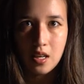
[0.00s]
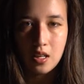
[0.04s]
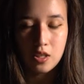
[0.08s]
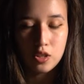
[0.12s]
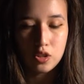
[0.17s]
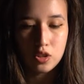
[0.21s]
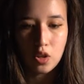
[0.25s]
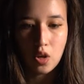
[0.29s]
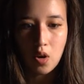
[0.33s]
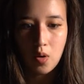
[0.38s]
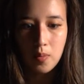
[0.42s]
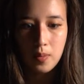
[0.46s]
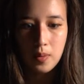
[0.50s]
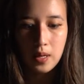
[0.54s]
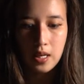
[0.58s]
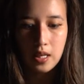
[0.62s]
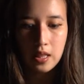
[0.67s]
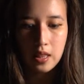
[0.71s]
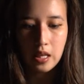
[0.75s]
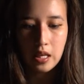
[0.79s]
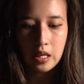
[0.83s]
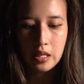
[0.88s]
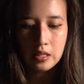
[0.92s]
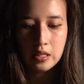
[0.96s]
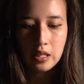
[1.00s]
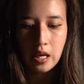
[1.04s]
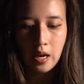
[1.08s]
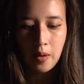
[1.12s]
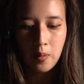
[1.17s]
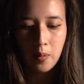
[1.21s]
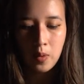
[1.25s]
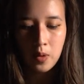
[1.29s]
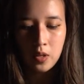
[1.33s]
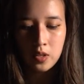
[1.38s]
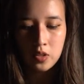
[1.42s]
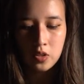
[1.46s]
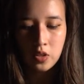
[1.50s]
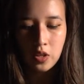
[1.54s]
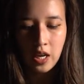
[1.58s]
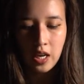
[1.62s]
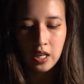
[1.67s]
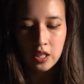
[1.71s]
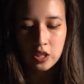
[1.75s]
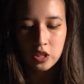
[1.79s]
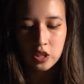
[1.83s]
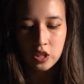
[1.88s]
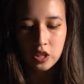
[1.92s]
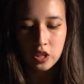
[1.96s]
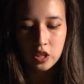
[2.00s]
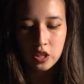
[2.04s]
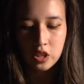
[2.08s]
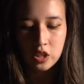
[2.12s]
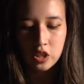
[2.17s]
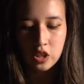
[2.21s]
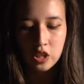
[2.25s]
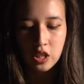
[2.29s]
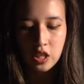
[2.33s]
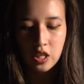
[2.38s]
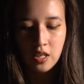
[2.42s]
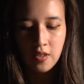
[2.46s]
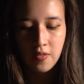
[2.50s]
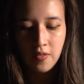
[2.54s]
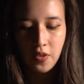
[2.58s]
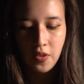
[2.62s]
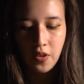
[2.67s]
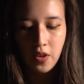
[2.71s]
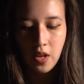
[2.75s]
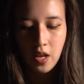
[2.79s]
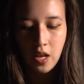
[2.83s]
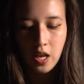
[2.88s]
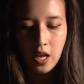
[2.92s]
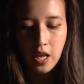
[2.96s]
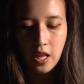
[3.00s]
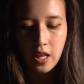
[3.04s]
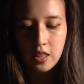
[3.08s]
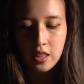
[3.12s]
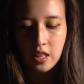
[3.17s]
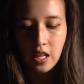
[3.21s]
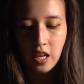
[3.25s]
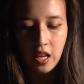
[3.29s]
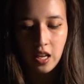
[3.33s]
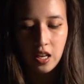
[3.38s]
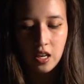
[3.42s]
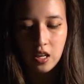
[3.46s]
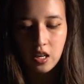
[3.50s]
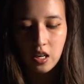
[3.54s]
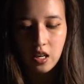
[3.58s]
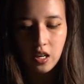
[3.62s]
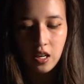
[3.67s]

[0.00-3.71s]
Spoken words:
so many things I want to actually achieve that